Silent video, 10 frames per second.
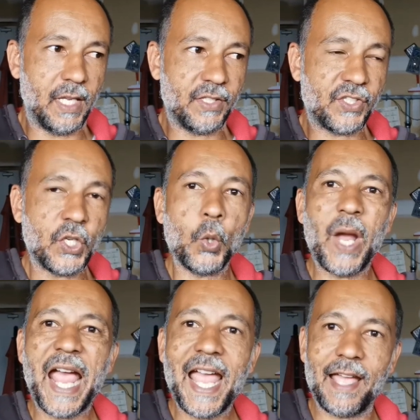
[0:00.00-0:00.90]
it's
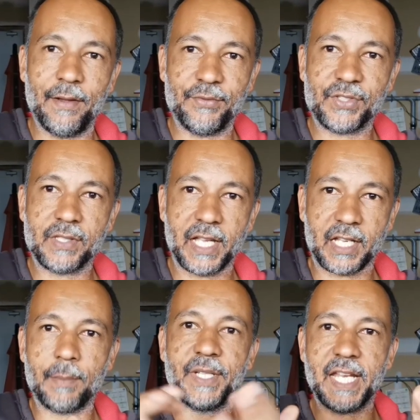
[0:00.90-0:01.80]
two halves
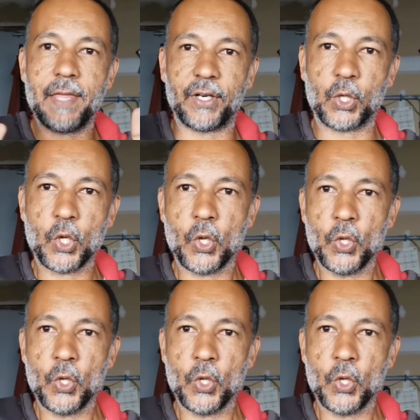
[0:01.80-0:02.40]
that come together